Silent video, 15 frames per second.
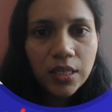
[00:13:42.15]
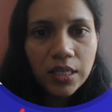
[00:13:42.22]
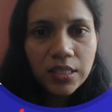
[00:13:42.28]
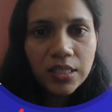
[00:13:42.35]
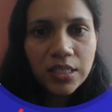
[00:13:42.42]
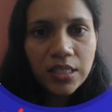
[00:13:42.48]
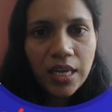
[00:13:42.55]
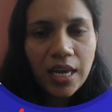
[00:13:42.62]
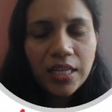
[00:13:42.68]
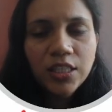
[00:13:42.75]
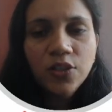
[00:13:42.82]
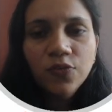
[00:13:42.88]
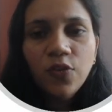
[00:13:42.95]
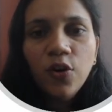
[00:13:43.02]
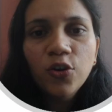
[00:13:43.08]
it
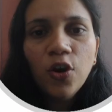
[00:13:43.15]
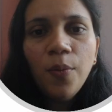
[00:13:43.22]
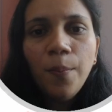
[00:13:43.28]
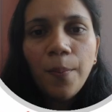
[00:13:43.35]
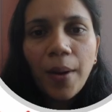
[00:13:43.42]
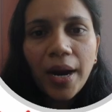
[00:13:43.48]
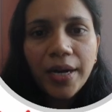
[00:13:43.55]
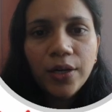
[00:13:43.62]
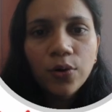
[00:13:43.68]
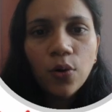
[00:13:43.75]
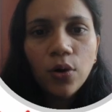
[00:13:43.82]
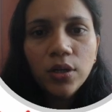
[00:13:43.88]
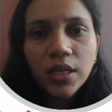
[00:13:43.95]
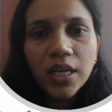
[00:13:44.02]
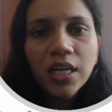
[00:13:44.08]
stands for your
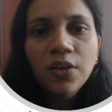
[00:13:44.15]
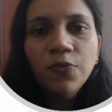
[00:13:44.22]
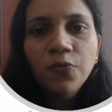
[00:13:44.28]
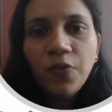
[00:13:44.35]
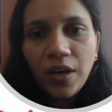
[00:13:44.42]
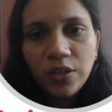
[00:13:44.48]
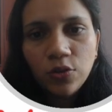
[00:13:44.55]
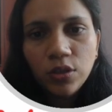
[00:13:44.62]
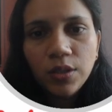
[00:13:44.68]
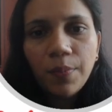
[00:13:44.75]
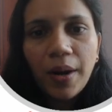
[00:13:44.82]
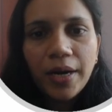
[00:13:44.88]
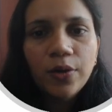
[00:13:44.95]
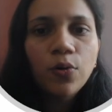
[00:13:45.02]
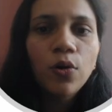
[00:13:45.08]
mitotic phase or the
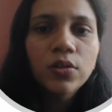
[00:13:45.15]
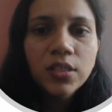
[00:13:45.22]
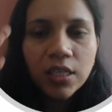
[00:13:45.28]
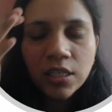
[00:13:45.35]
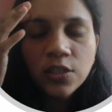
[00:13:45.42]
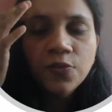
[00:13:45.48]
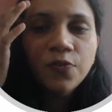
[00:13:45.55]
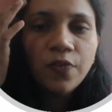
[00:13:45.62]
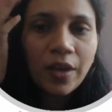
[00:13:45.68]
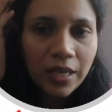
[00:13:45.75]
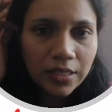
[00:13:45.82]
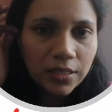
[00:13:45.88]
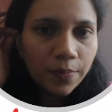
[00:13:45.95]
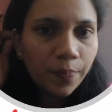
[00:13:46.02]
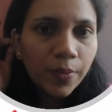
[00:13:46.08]
mitosis
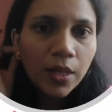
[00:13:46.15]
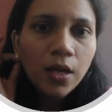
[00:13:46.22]
phase.